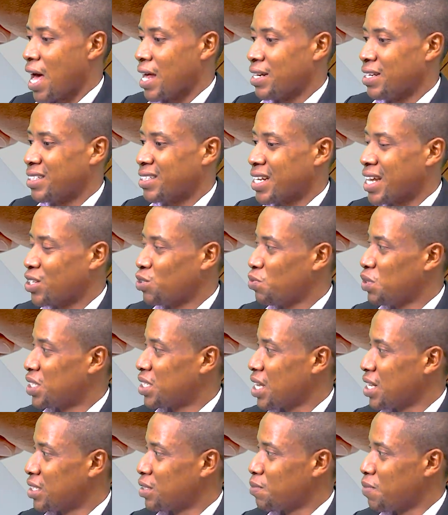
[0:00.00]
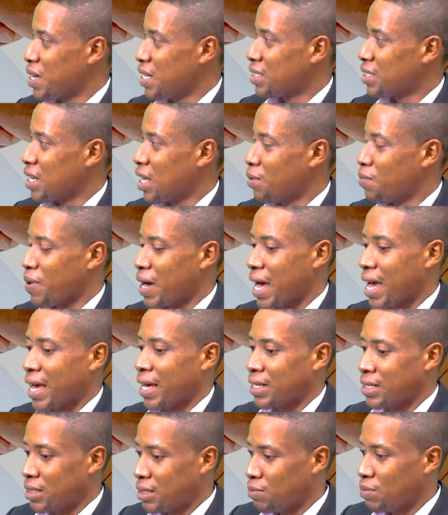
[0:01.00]
and decided to be sentimental
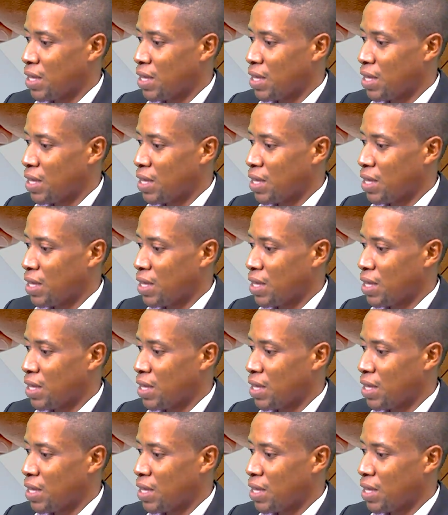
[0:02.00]
by